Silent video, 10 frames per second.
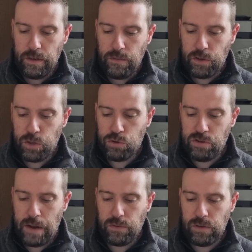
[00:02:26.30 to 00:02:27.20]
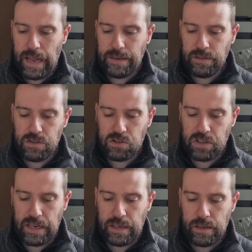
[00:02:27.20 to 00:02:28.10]
For you travel land and
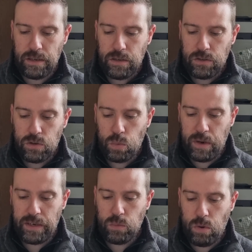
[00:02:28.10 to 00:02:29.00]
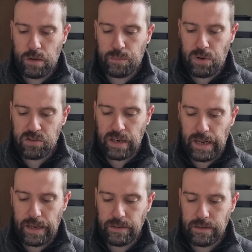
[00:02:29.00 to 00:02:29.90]
sea to win one
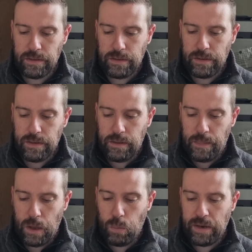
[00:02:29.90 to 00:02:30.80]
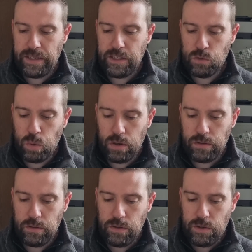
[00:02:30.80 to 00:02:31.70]
proselyte, and when he is
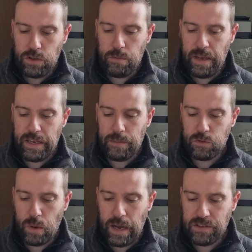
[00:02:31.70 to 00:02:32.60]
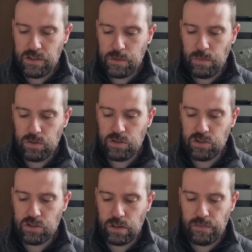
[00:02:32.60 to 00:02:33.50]
won, you make him twice as much a
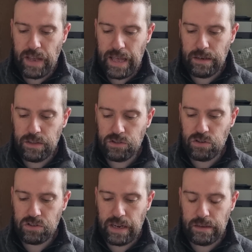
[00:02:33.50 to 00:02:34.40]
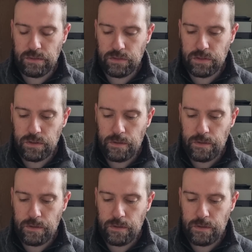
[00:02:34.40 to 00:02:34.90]
son of hell as yourselves.